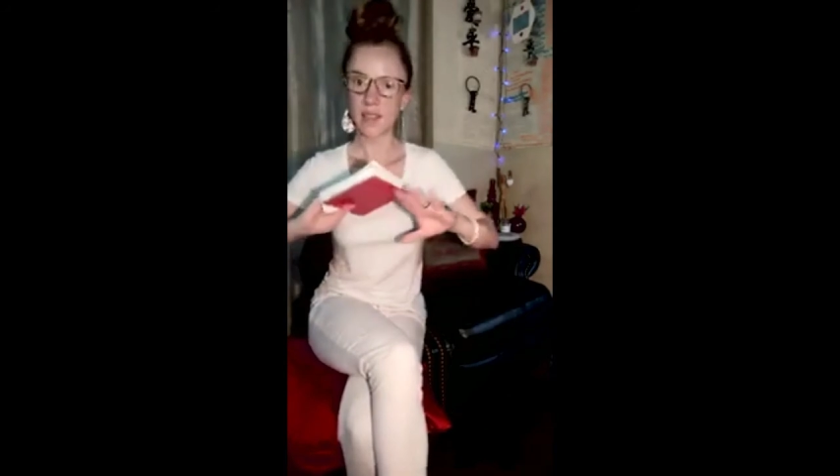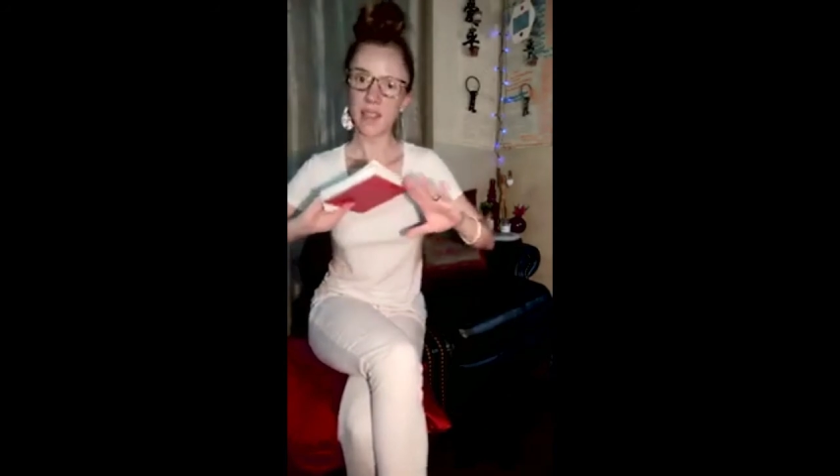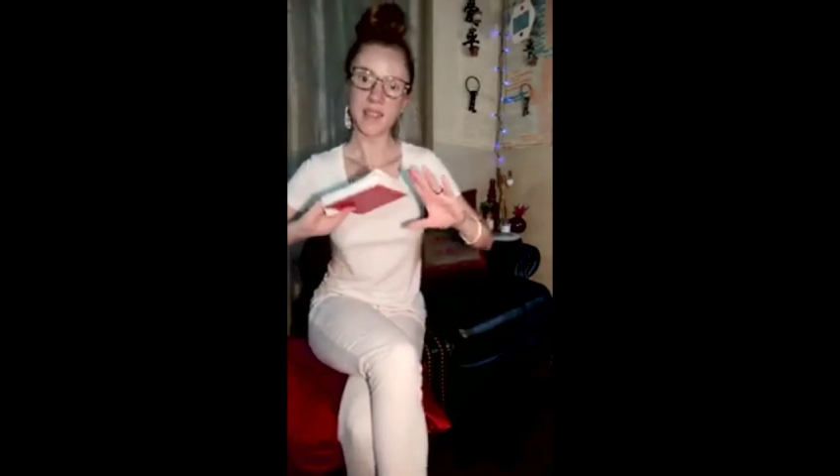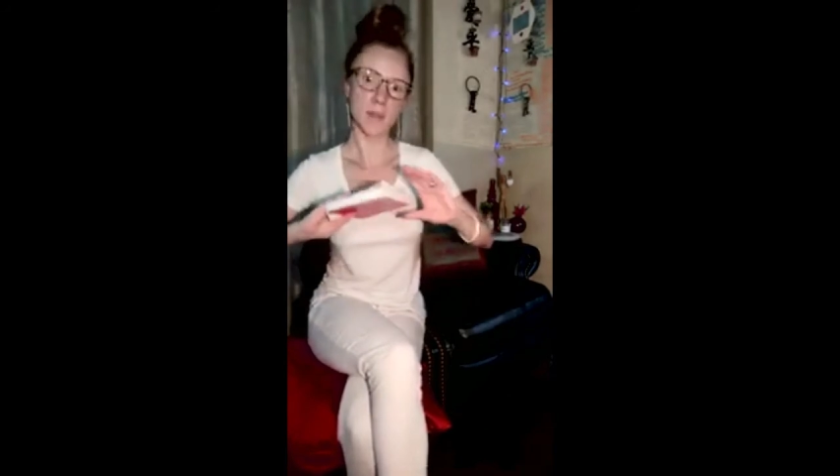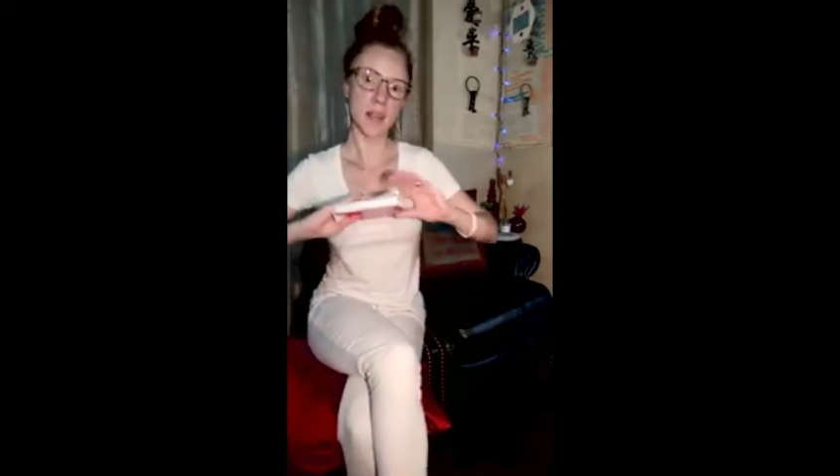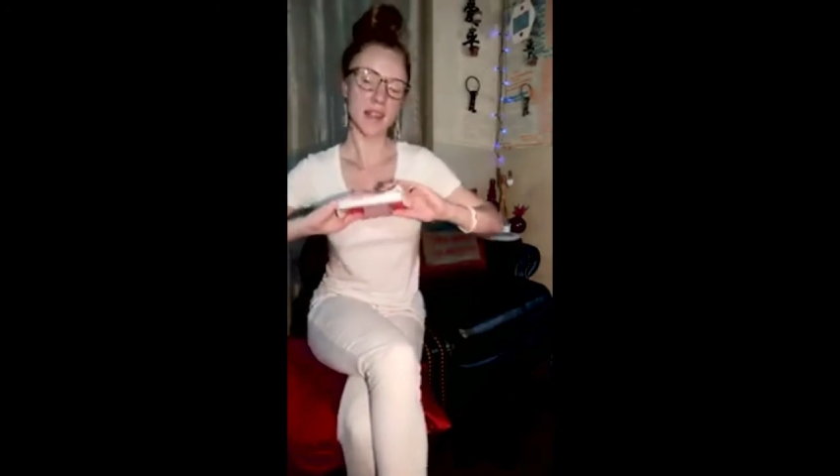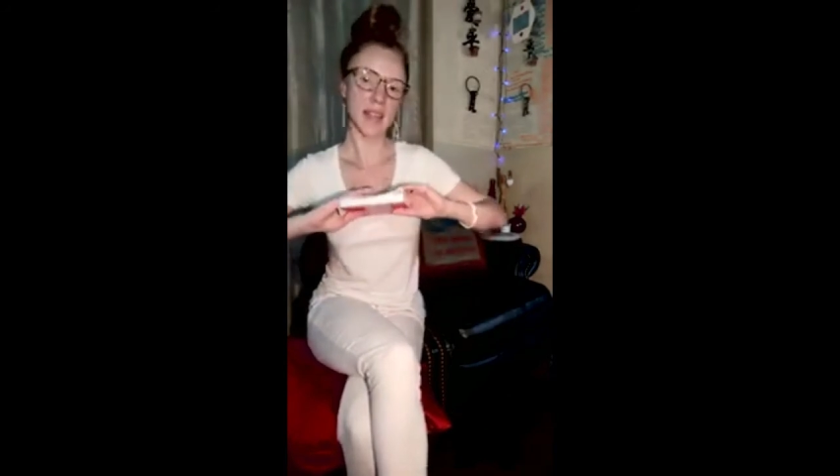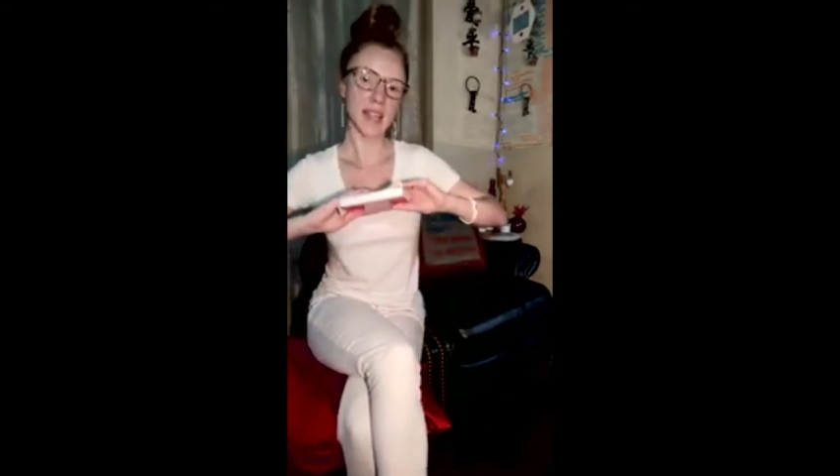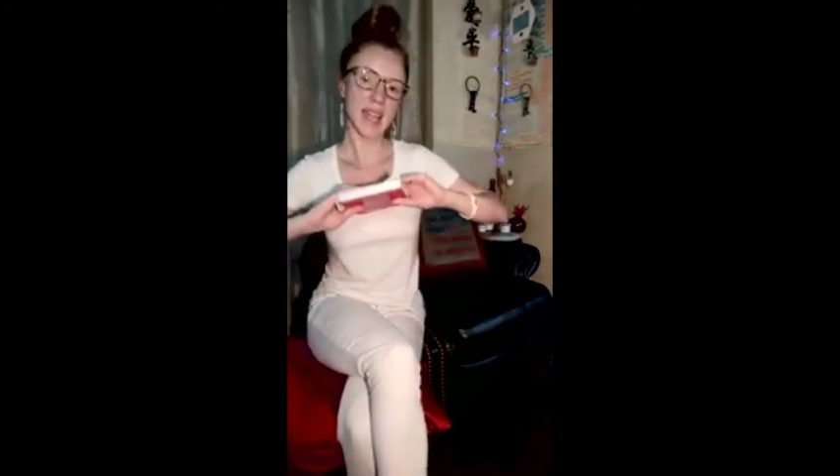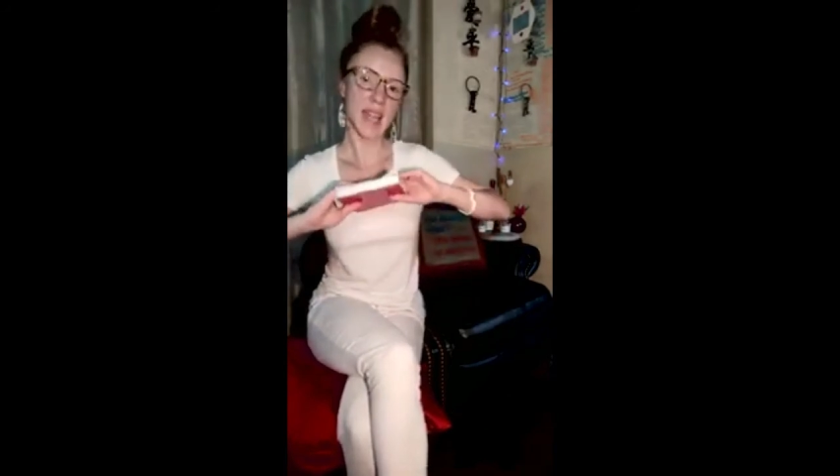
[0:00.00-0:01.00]
this the
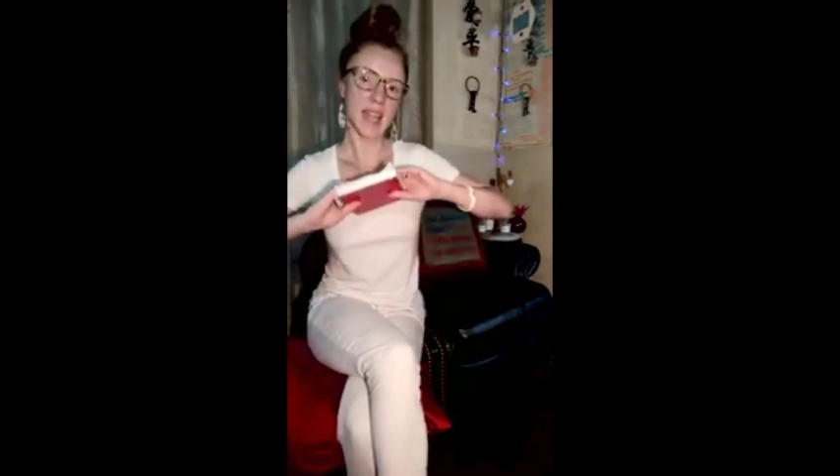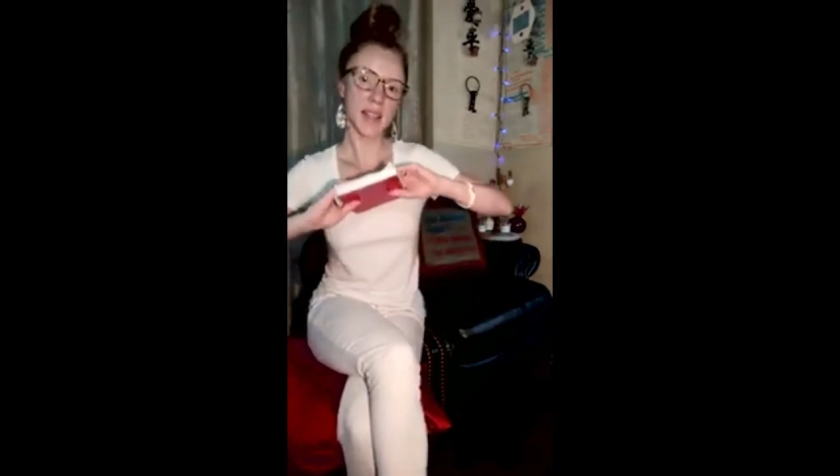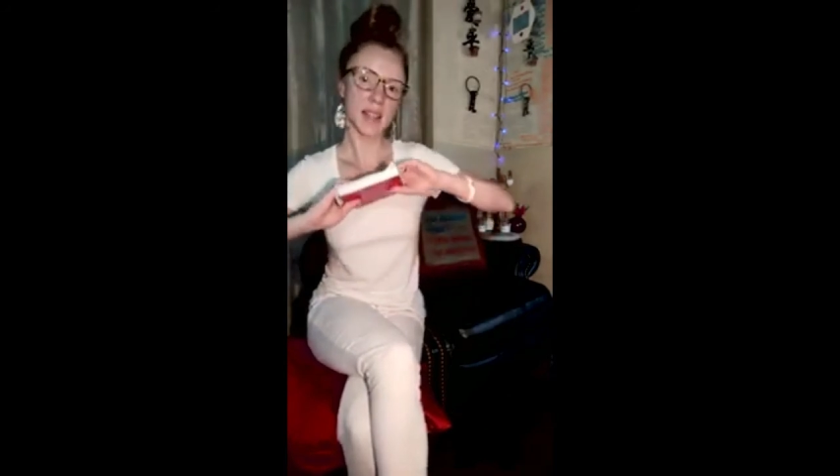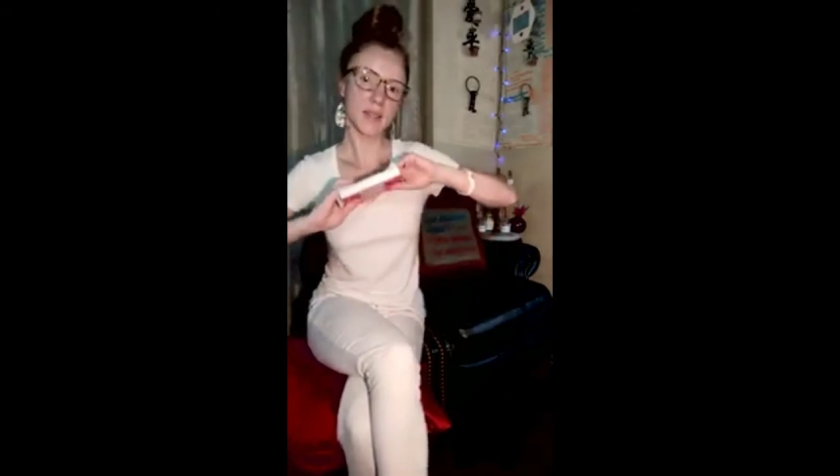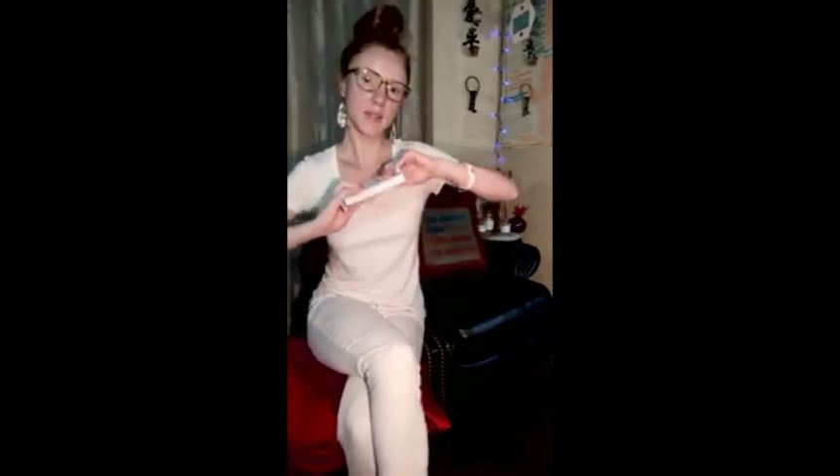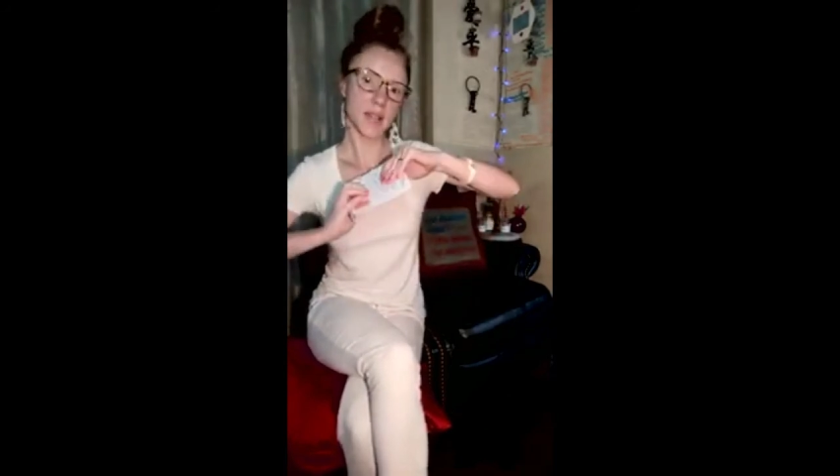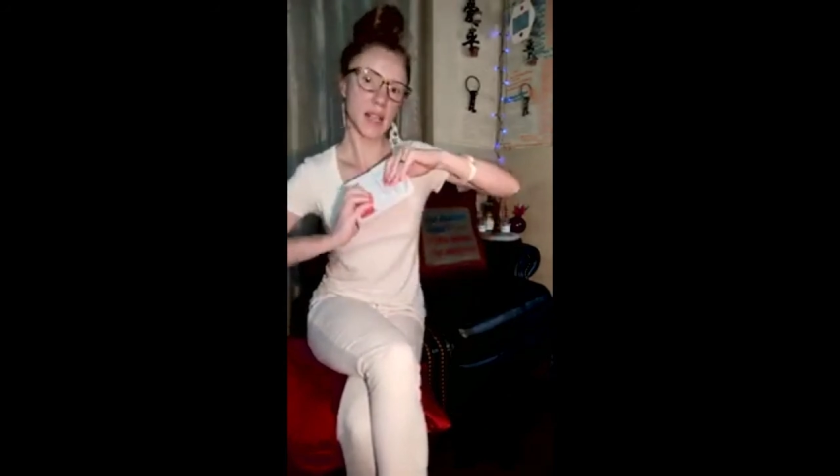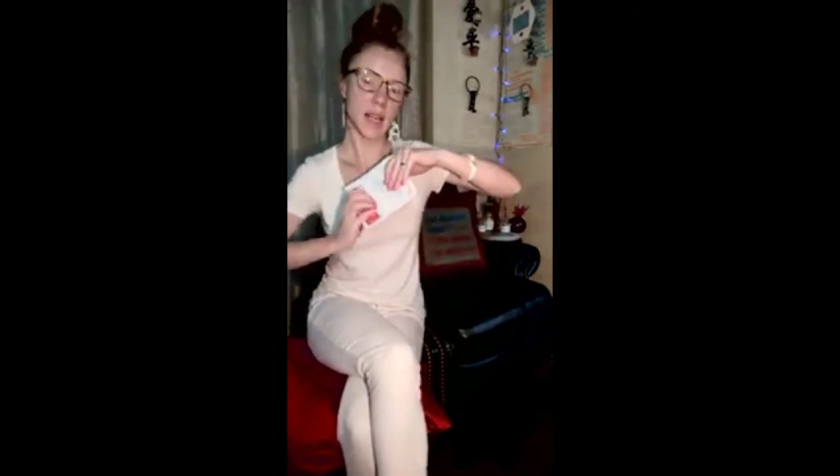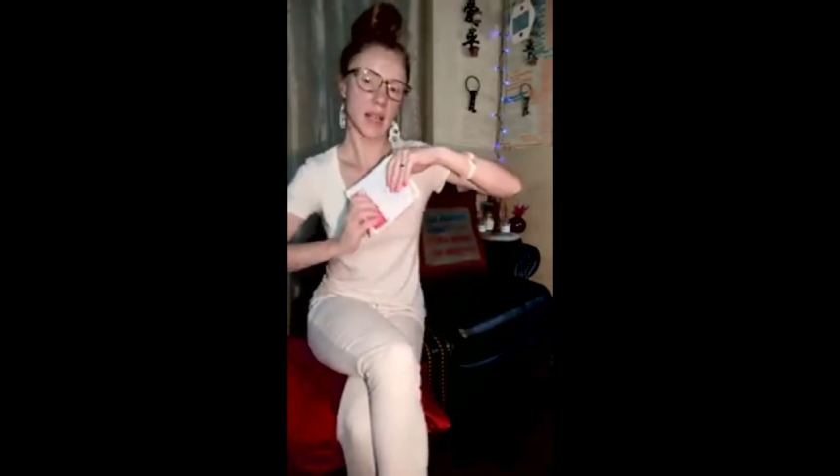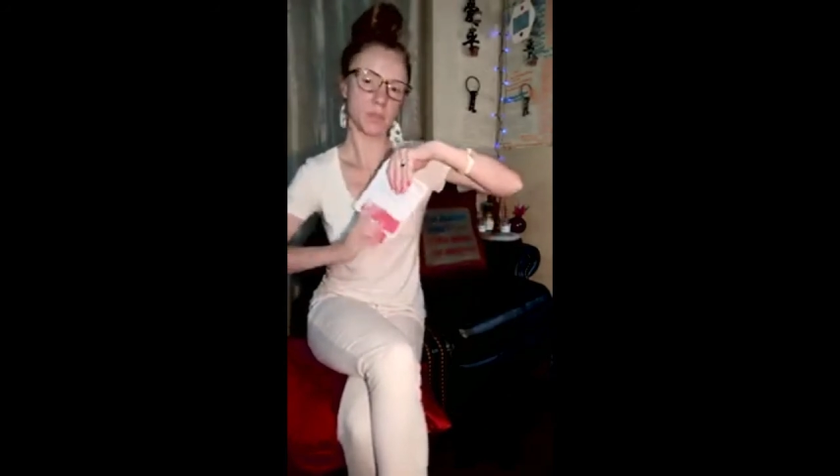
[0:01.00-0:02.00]
best I can.
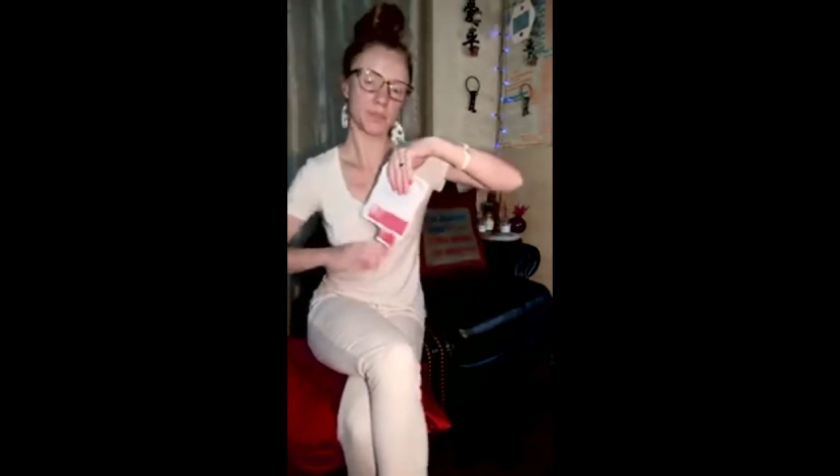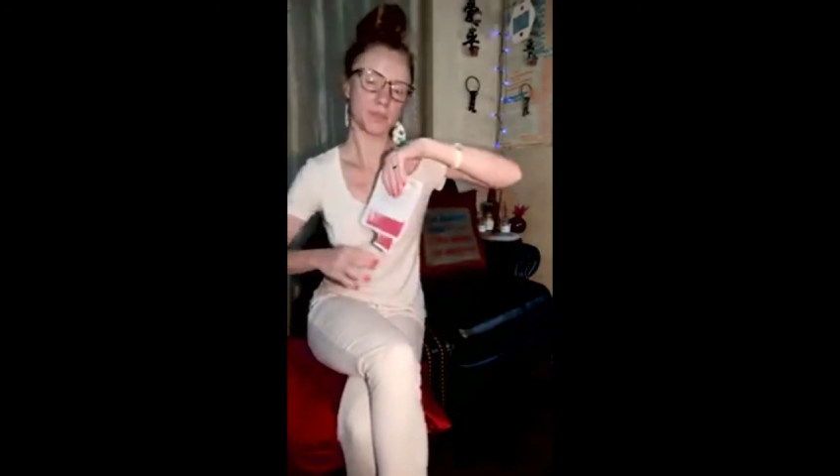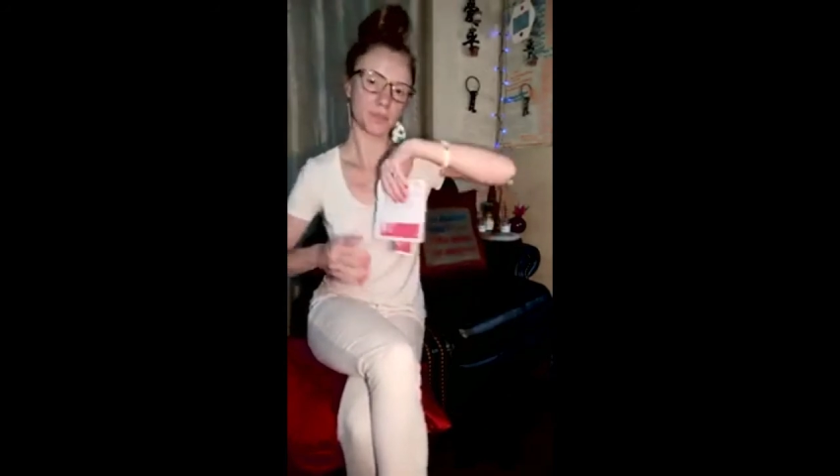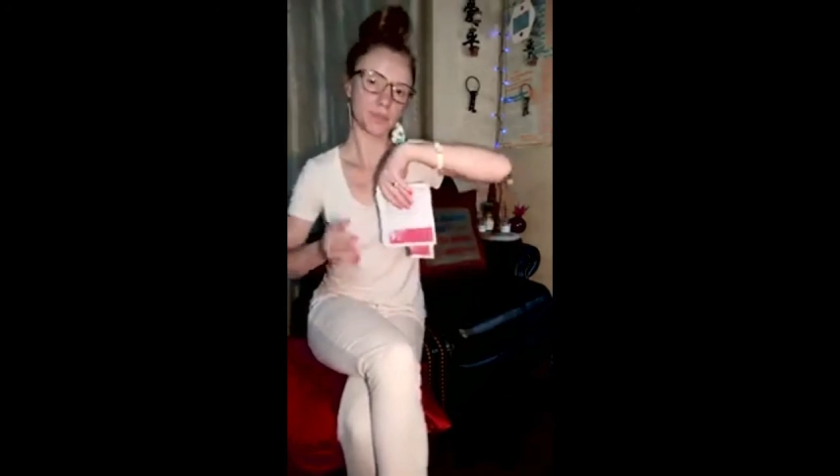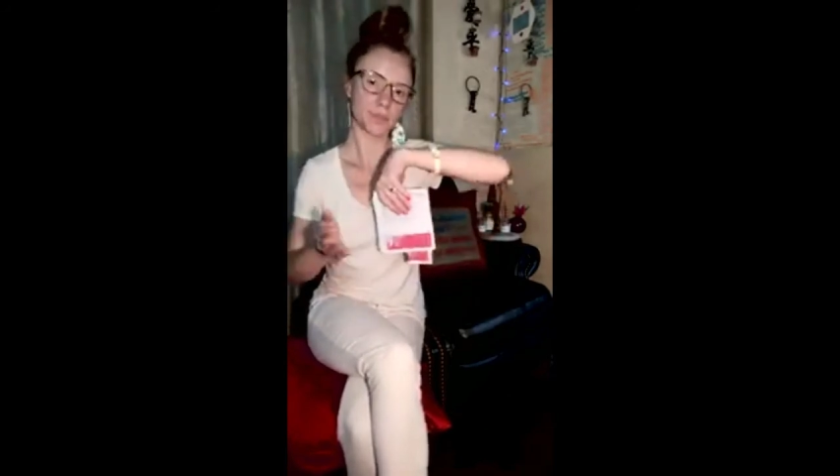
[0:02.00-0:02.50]
Um,